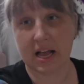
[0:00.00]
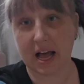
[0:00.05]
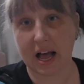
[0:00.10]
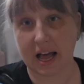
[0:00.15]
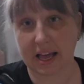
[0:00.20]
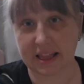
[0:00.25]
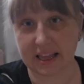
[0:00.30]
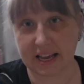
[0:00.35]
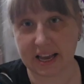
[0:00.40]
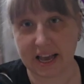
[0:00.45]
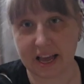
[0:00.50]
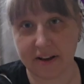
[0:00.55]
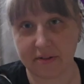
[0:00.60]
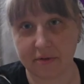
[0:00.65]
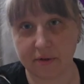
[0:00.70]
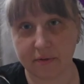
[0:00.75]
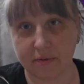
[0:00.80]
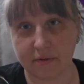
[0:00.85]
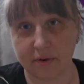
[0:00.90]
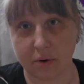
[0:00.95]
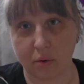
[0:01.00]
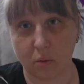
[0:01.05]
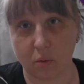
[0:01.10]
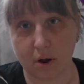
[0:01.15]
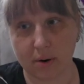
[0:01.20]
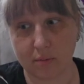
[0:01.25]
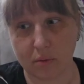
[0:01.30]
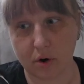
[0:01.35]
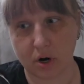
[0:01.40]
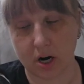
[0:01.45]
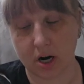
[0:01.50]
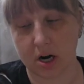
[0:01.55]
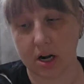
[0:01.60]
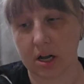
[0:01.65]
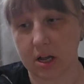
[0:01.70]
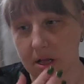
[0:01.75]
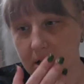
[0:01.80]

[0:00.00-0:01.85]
I think I have room for one more